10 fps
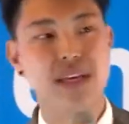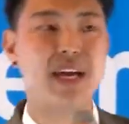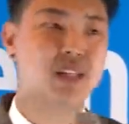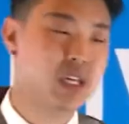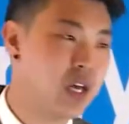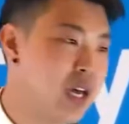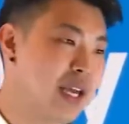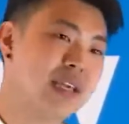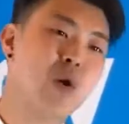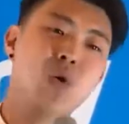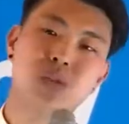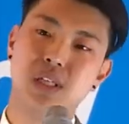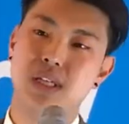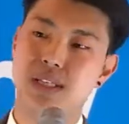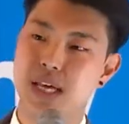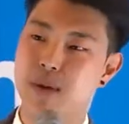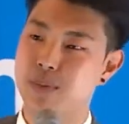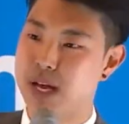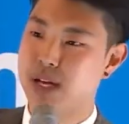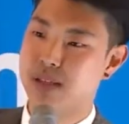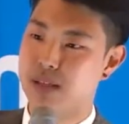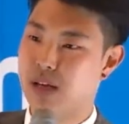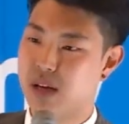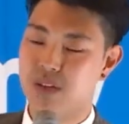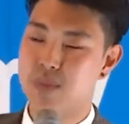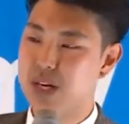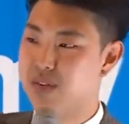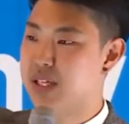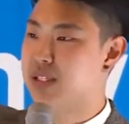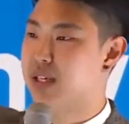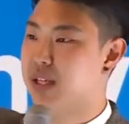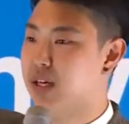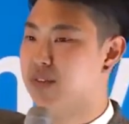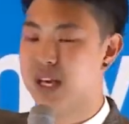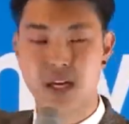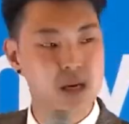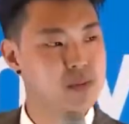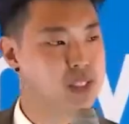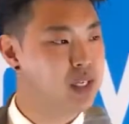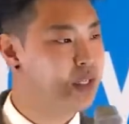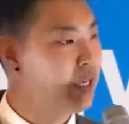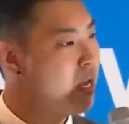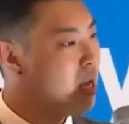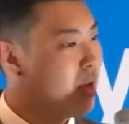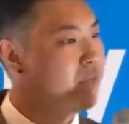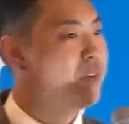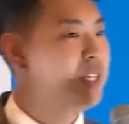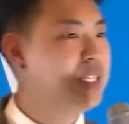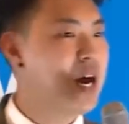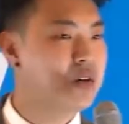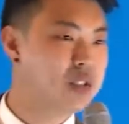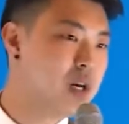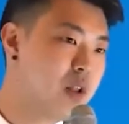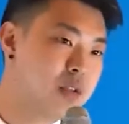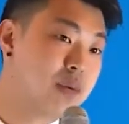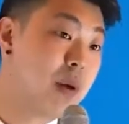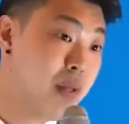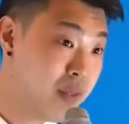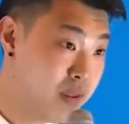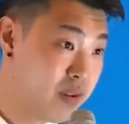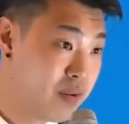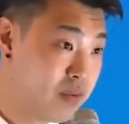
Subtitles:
get to go to the same place of the PV ceiling, of the income ceiling, of $50,000 a month.